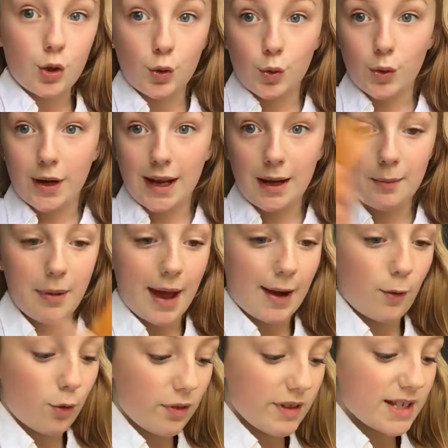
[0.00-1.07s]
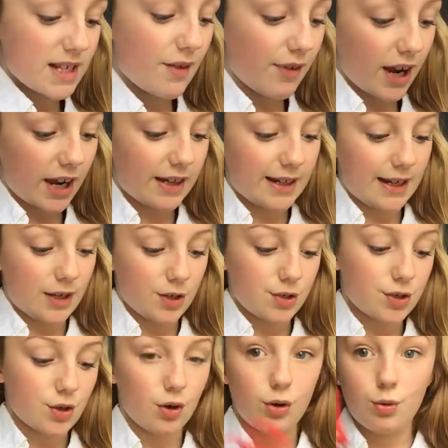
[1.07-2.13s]
green pen, all of this stuff like I need at
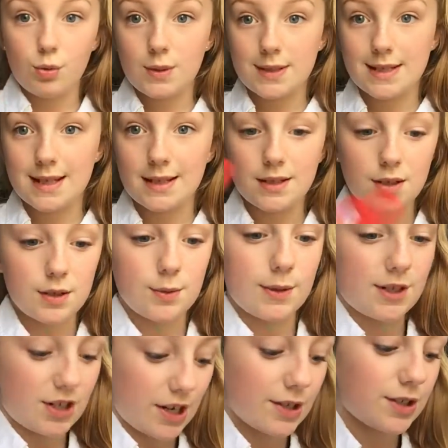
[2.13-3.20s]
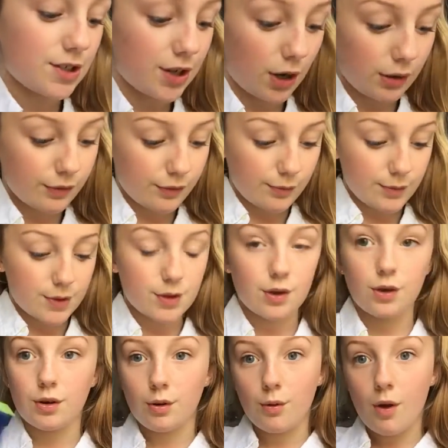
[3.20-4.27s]
school. Scissors, which I stole from
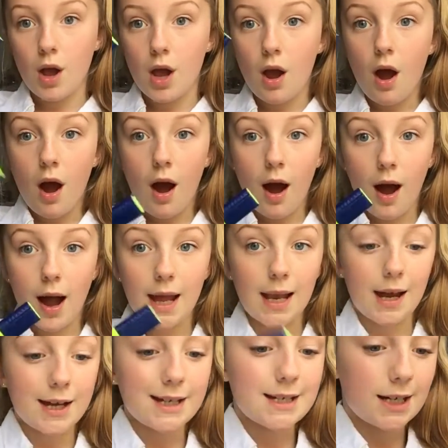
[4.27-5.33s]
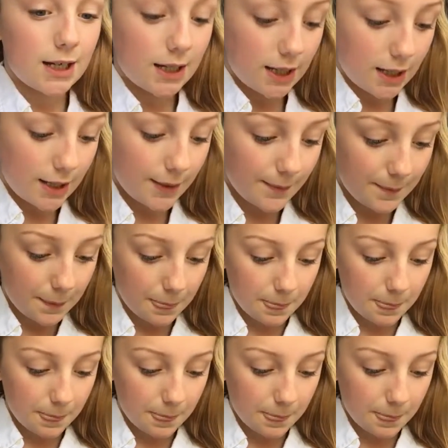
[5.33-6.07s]
school. Highlighter,